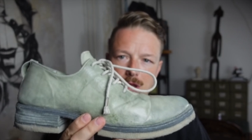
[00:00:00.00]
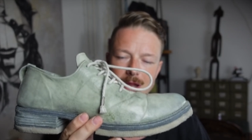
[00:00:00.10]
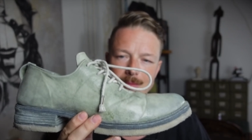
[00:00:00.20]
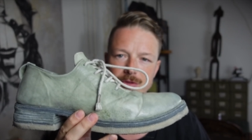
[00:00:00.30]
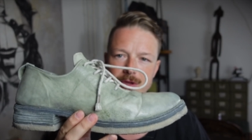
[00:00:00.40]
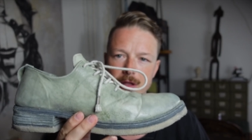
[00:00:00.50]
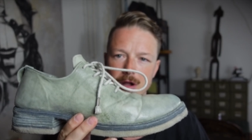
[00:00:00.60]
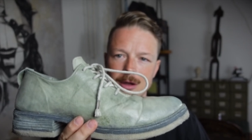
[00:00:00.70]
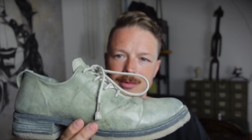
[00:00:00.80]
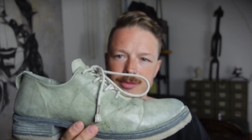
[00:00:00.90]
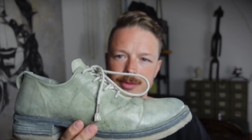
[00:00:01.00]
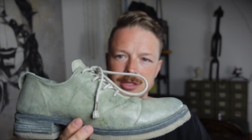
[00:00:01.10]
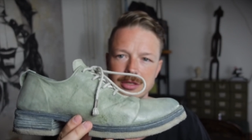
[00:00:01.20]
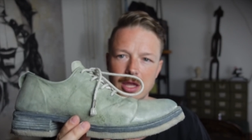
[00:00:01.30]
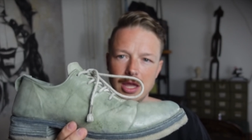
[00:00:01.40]
let me know down in the comments,
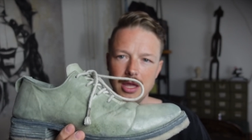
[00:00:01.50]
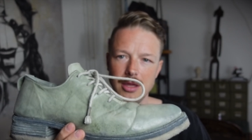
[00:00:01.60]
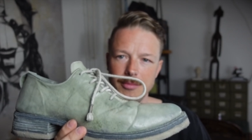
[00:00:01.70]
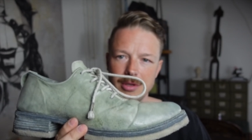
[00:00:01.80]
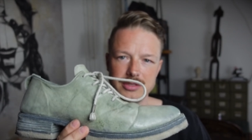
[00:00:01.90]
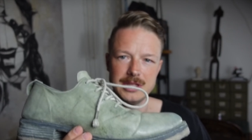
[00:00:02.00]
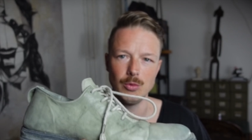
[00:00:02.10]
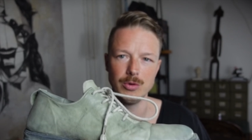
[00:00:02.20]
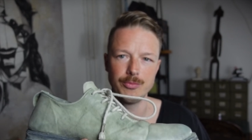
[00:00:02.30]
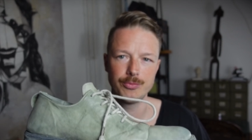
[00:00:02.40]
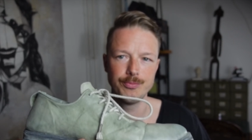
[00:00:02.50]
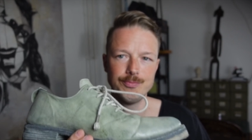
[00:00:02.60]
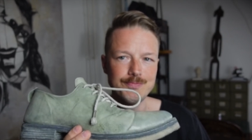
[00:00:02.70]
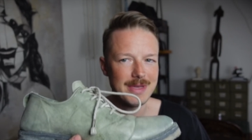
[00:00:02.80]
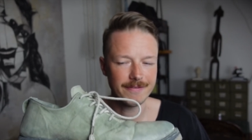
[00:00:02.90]
please, because that would
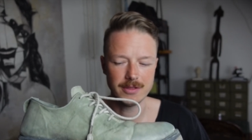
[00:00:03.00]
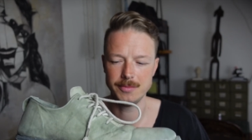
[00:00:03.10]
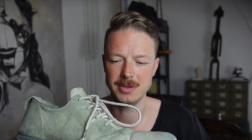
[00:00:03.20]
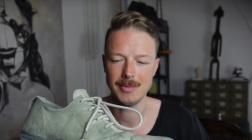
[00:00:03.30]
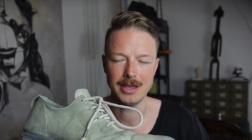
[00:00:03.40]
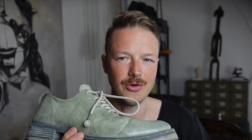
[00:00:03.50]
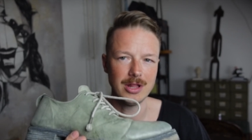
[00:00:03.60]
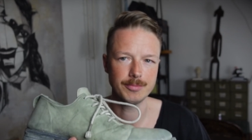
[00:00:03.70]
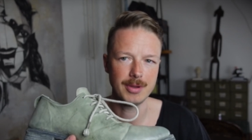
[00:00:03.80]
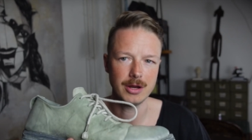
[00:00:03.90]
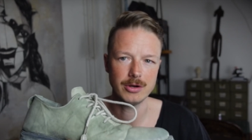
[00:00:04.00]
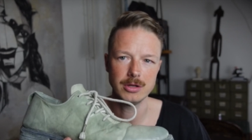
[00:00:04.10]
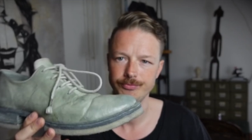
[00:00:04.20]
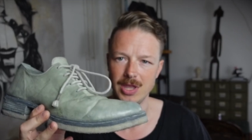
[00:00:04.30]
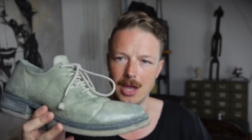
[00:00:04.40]
definitely be my grail pair.
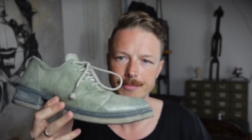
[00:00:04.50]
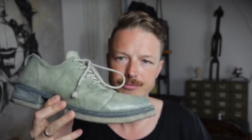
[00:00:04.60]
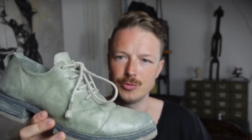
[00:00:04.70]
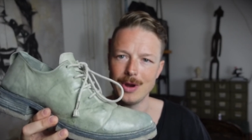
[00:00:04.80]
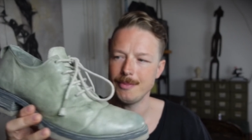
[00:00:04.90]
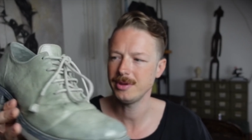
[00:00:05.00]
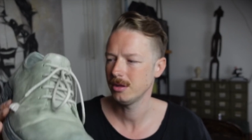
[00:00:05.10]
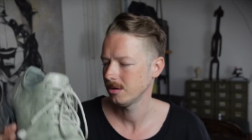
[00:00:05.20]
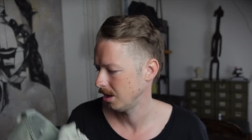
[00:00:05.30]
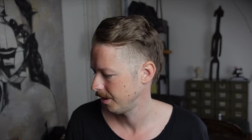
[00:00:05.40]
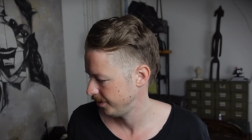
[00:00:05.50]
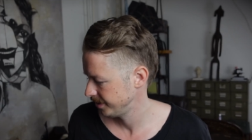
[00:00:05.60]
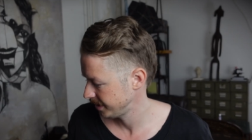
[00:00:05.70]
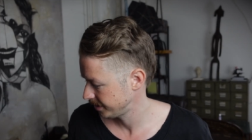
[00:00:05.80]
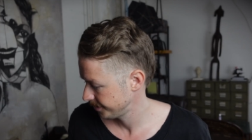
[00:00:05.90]
Yeah, super happy, color
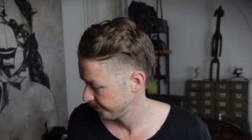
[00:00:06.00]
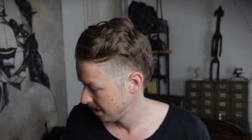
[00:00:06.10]
36.